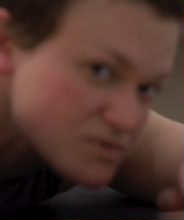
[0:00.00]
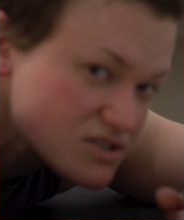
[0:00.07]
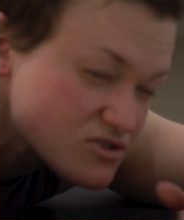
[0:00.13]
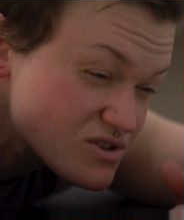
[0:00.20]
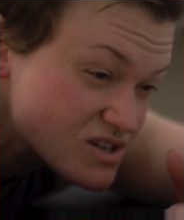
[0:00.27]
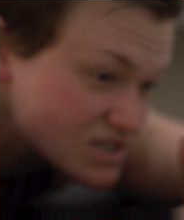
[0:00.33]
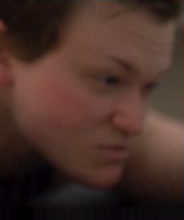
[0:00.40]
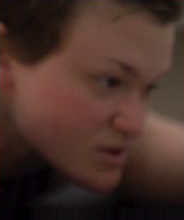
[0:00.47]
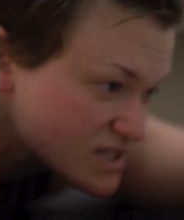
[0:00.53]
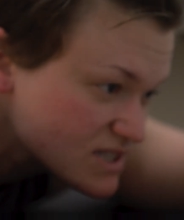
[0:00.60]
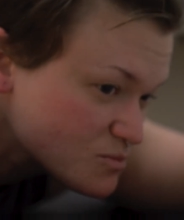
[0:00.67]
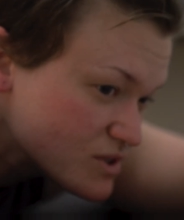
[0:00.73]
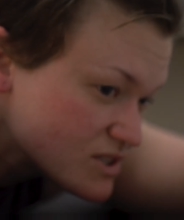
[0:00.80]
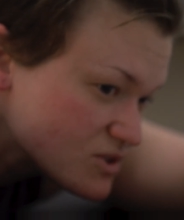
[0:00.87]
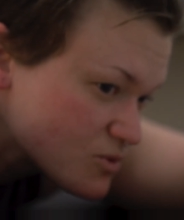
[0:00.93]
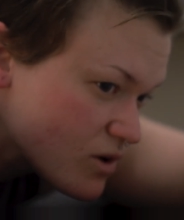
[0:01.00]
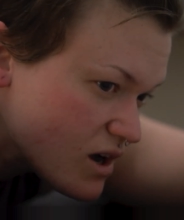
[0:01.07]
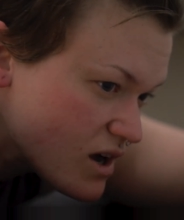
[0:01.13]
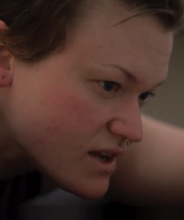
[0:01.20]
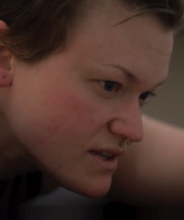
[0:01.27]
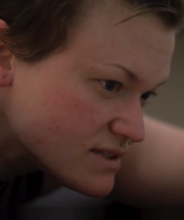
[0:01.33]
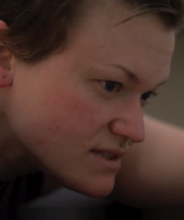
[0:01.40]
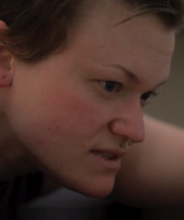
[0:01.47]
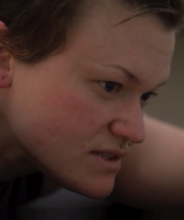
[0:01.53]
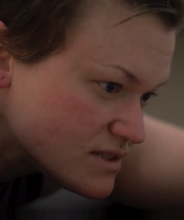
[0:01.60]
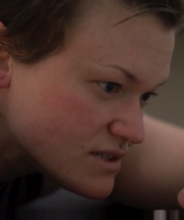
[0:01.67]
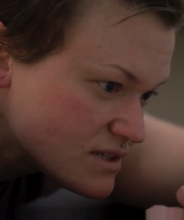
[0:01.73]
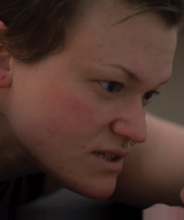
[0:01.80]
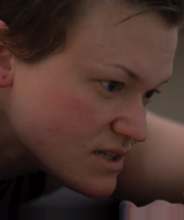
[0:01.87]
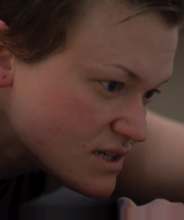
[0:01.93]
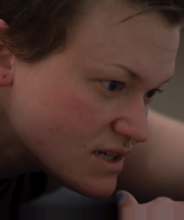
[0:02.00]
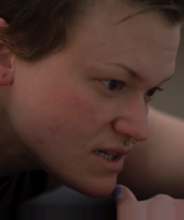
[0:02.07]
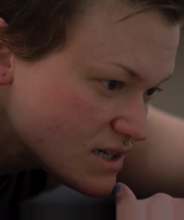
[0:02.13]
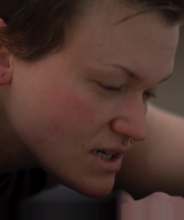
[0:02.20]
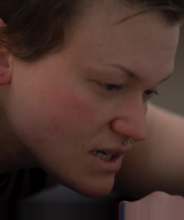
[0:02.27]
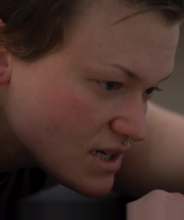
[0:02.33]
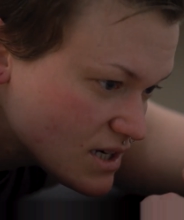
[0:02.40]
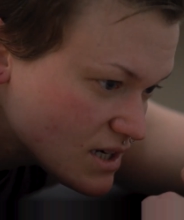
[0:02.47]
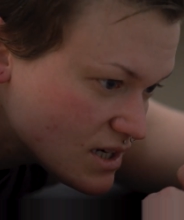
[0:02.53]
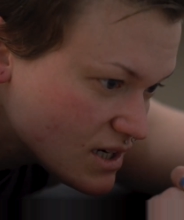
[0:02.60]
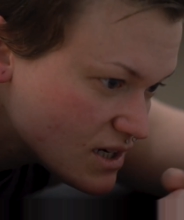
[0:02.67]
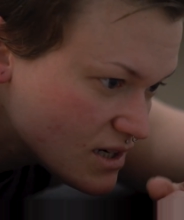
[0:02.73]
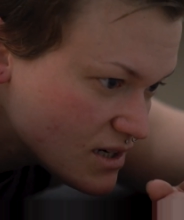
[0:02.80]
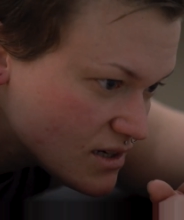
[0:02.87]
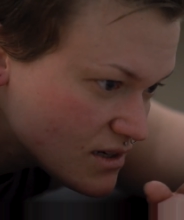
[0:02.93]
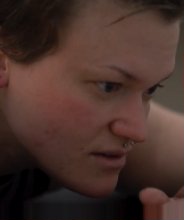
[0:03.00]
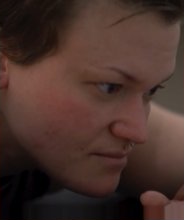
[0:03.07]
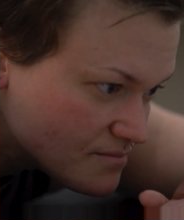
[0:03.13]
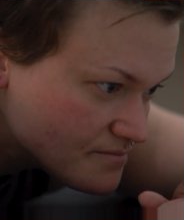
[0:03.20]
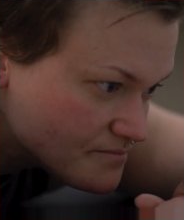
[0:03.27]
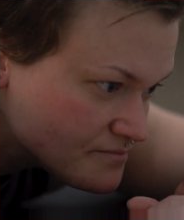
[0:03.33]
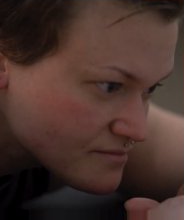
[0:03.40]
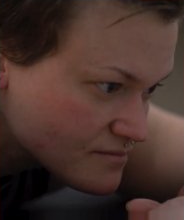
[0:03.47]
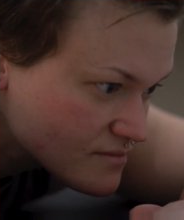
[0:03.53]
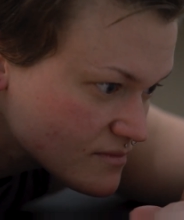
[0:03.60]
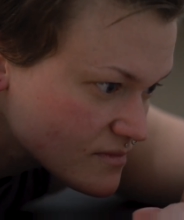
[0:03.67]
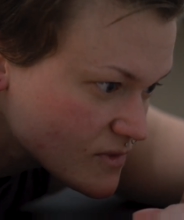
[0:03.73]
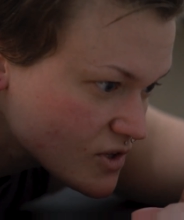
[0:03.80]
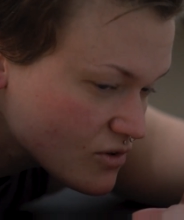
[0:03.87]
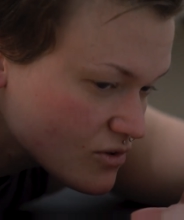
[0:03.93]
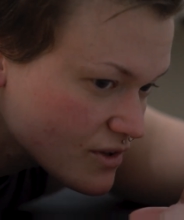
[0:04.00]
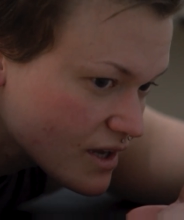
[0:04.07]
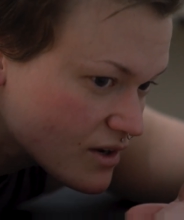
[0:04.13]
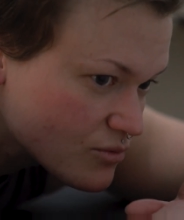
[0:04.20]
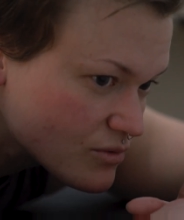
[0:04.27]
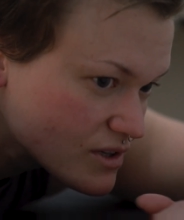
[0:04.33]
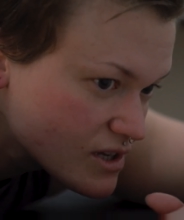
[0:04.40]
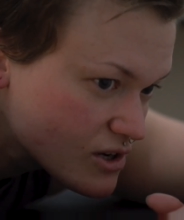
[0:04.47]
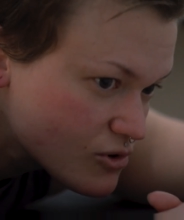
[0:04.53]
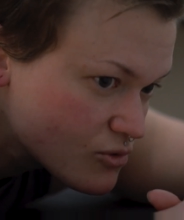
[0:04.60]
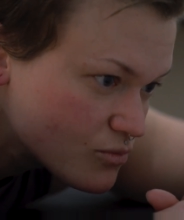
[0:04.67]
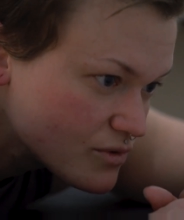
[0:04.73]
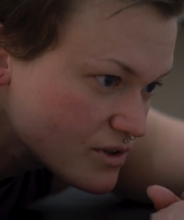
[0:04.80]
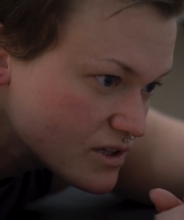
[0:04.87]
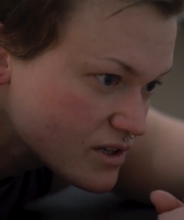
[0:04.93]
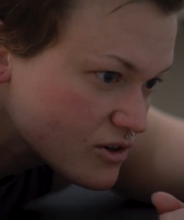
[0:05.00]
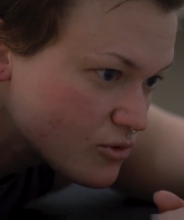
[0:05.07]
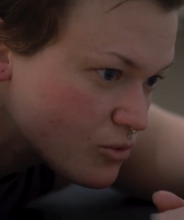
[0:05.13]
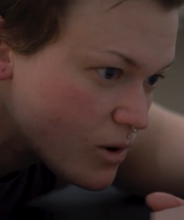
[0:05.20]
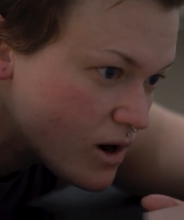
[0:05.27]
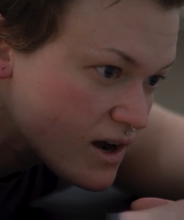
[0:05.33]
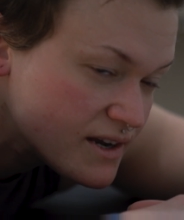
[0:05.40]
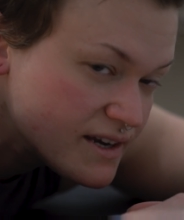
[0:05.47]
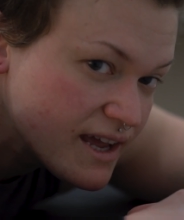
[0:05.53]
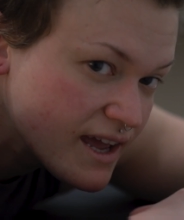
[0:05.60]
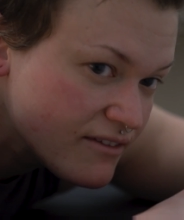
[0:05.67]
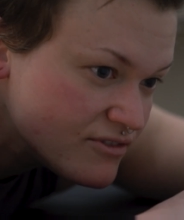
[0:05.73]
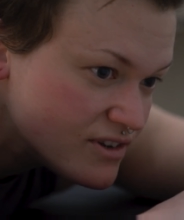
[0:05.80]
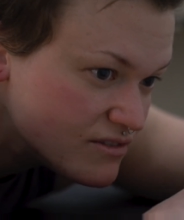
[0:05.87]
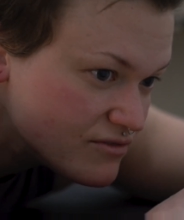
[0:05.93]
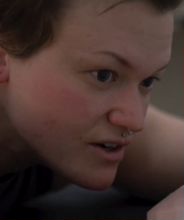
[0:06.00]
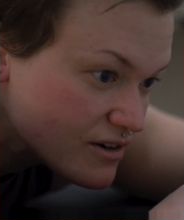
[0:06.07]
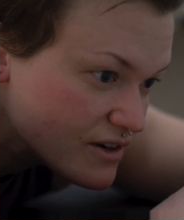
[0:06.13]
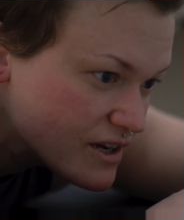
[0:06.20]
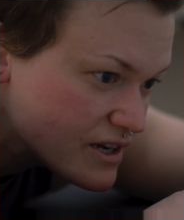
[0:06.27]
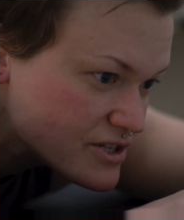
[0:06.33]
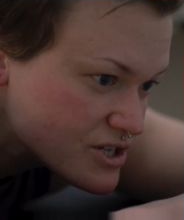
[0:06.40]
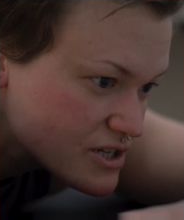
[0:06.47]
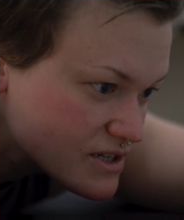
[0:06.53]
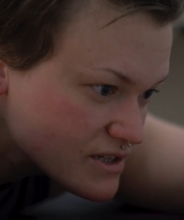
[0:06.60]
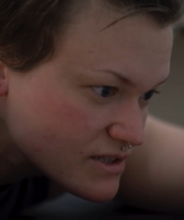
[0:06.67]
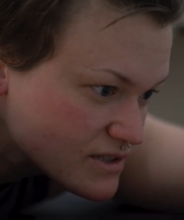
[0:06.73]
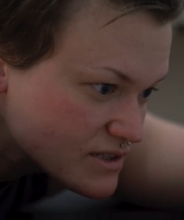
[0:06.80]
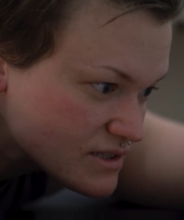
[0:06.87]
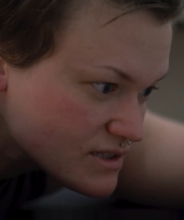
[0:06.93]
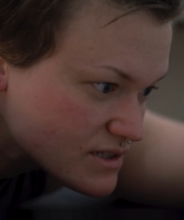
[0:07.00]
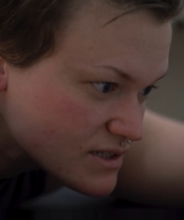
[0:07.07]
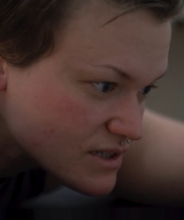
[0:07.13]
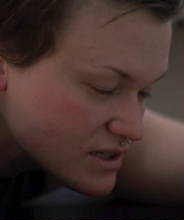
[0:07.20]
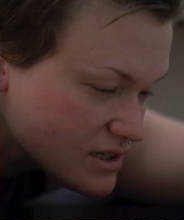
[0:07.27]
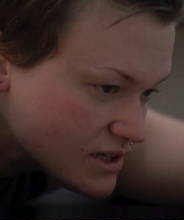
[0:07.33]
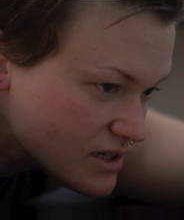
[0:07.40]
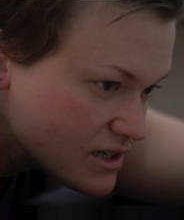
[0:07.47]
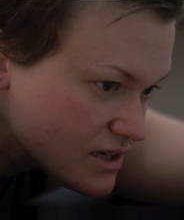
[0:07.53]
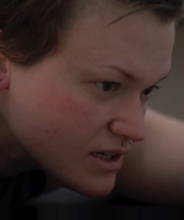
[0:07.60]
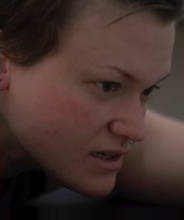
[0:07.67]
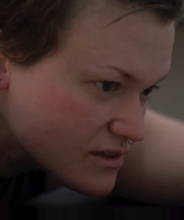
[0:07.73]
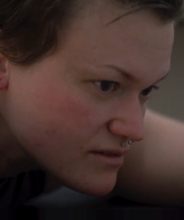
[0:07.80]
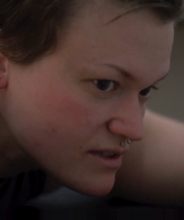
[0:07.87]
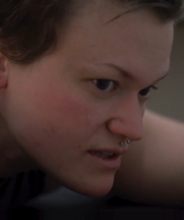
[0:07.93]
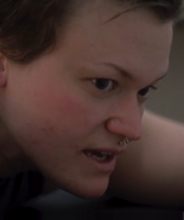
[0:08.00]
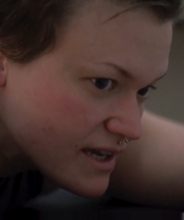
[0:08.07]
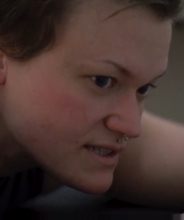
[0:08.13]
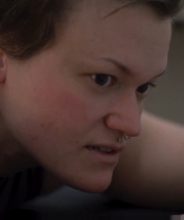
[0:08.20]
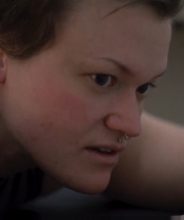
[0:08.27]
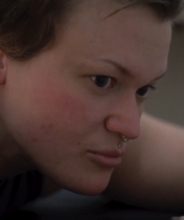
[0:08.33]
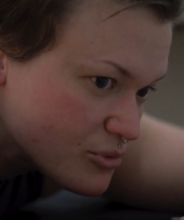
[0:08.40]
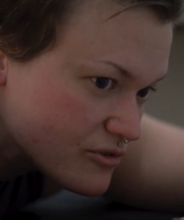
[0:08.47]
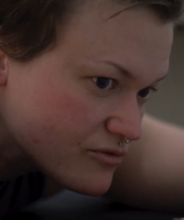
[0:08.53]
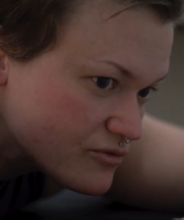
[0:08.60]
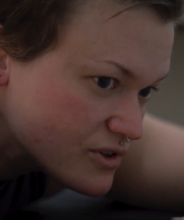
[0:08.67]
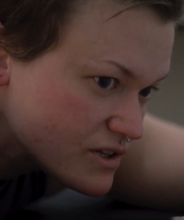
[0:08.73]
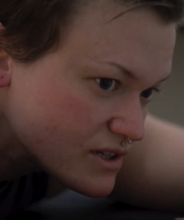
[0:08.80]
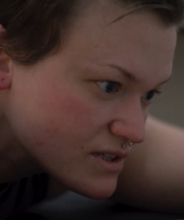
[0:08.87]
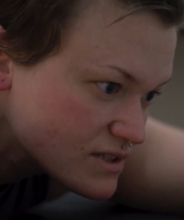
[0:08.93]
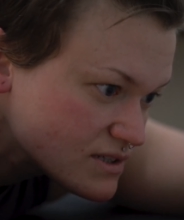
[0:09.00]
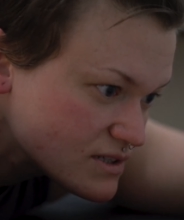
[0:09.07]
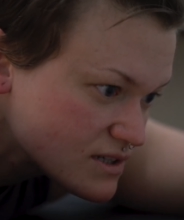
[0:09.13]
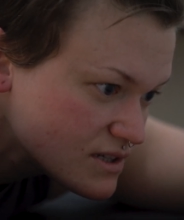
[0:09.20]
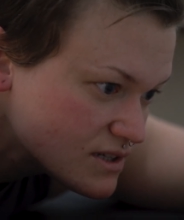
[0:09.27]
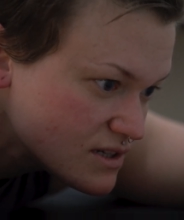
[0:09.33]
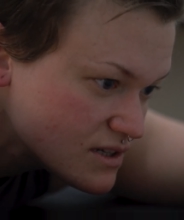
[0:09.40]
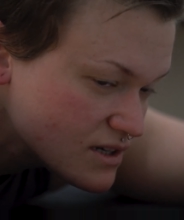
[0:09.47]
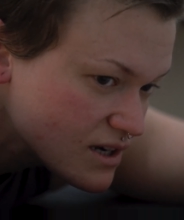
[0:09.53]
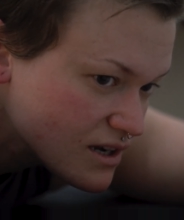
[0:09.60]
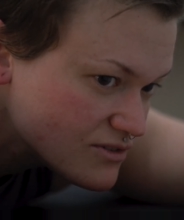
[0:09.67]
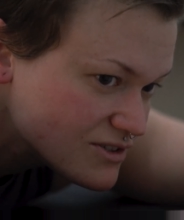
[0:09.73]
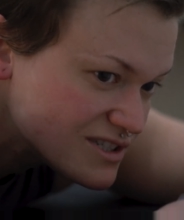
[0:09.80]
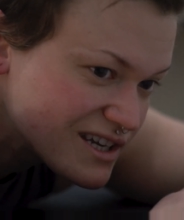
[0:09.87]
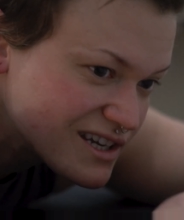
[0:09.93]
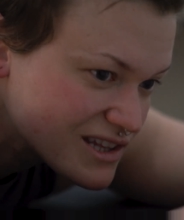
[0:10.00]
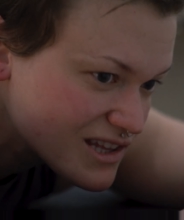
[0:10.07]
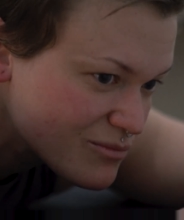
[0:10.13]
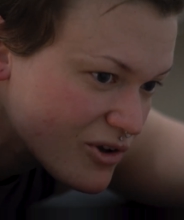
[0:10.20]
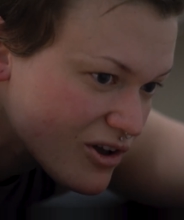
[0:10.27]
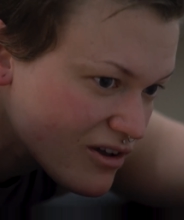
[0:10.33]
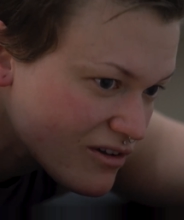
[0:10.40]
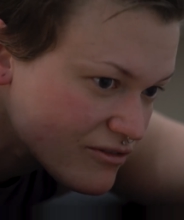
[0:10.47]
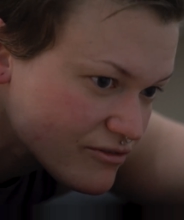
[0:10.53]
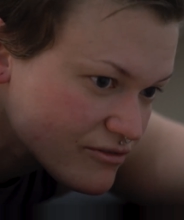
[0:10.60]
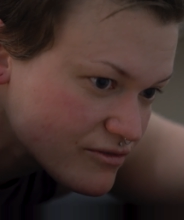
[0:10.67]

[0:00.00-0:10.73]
been doing as many split squats, or like really quad heavy variations. The last couple of weeks, I've just taken them off,